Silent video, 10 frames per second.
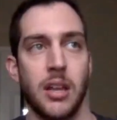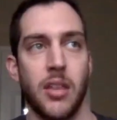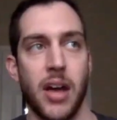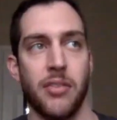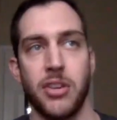
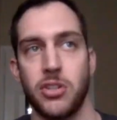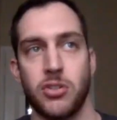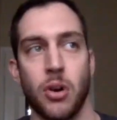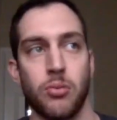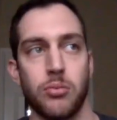that they just
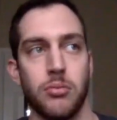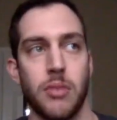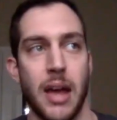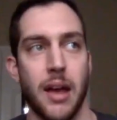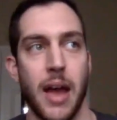don't
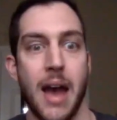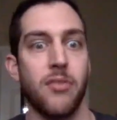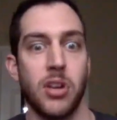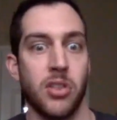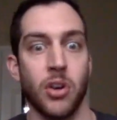have
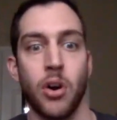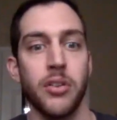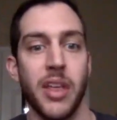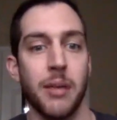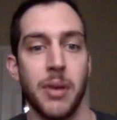anything
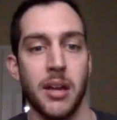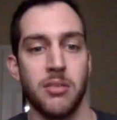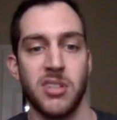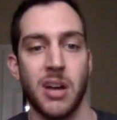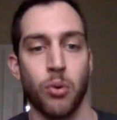on them, and
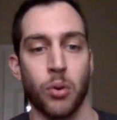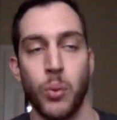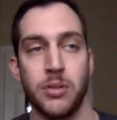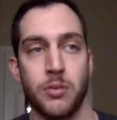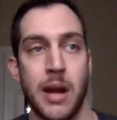Cyborg
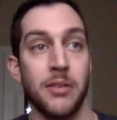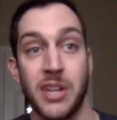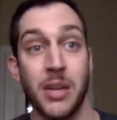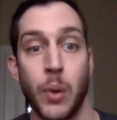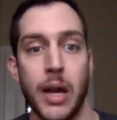wins rounds
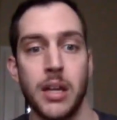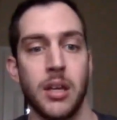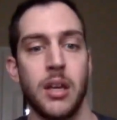anyway.